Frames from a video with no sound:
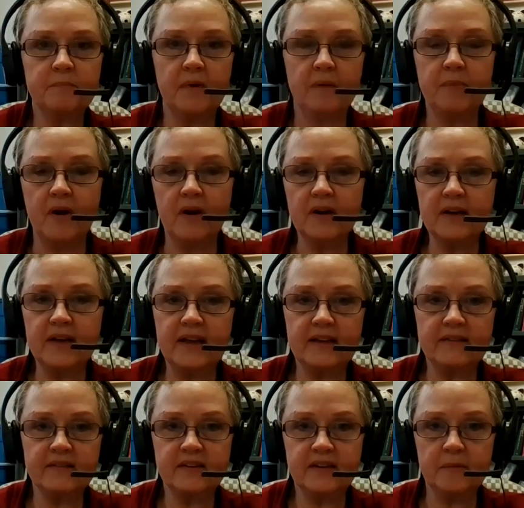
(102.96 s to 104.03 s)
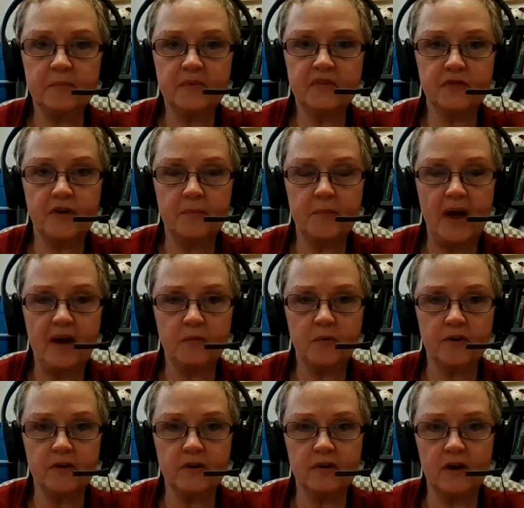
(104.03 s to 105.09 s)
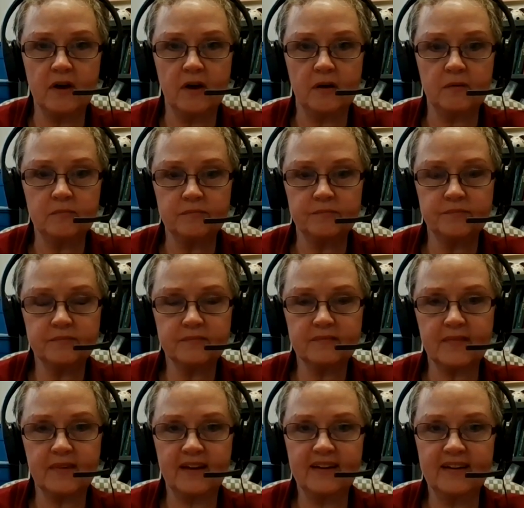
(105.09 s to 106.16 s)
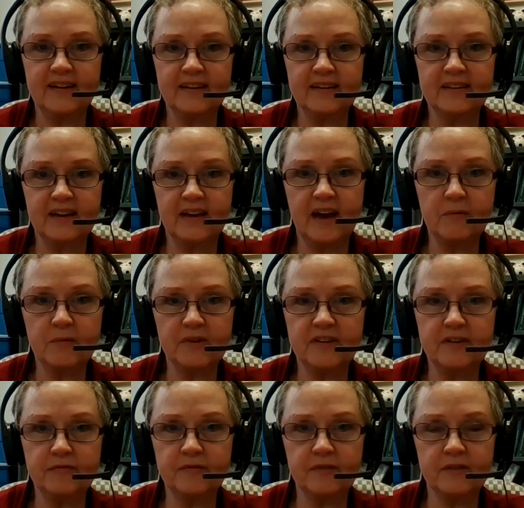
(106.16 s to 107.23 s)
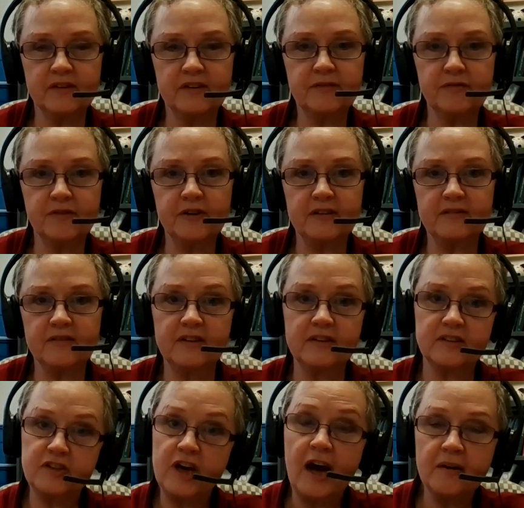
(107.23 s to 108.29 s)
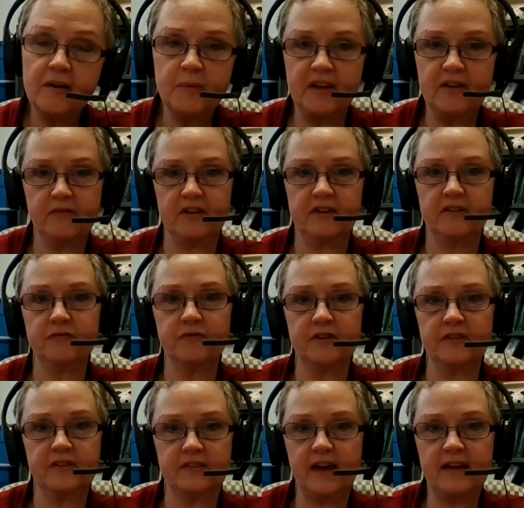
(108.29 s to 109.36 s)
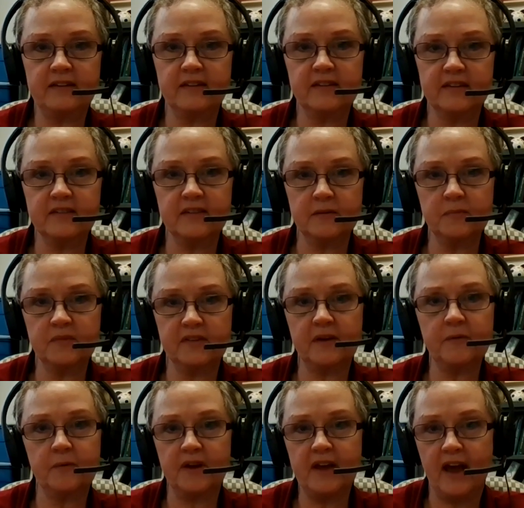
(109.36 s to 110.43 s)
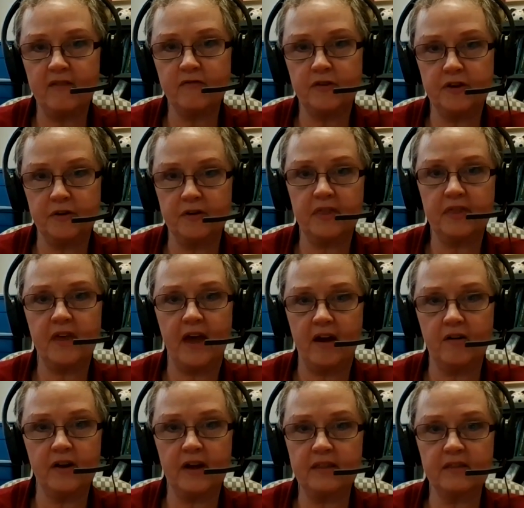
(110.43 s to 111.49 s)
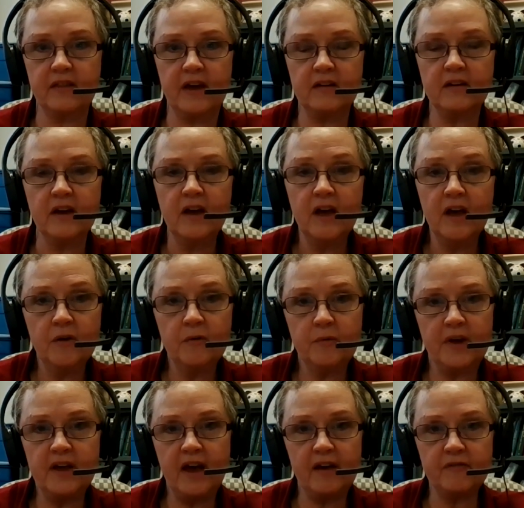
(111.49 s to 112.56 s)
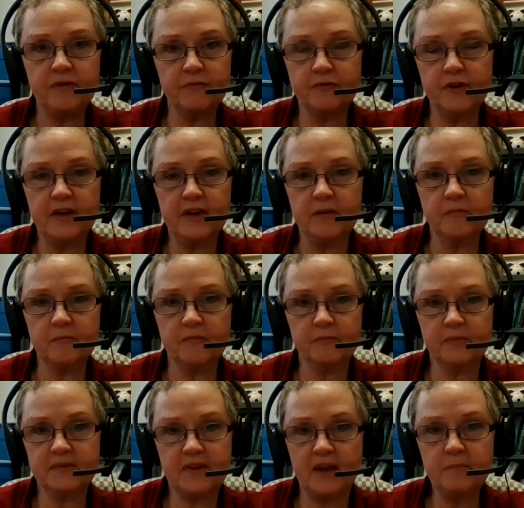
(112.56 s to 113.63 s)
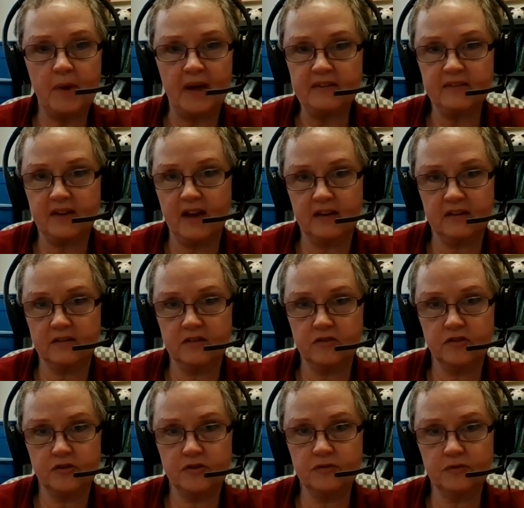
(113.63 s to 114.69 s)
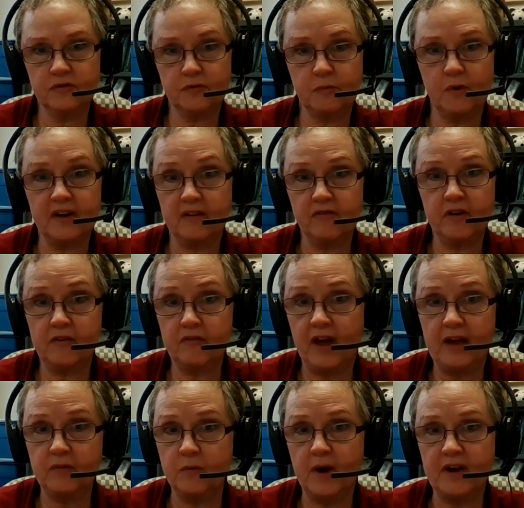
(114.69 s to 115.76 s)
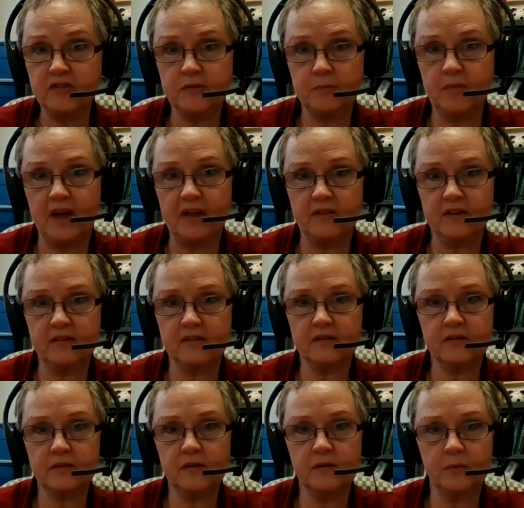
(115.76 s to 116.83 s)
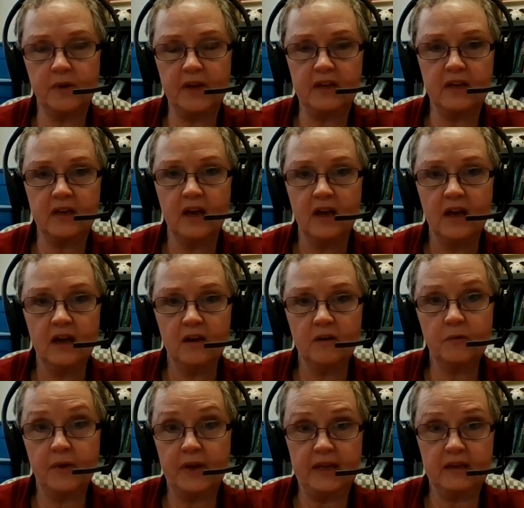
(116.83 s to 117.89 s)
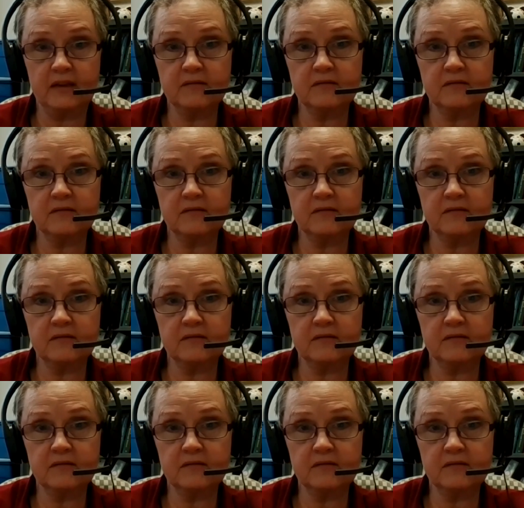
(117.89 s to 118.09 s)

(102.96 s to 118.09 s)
partly it stems from our, um, our diff- different, the autonomy of the different state systems that we have here and there, and that we have the freedom state by state to choose whatever evaluation methods we we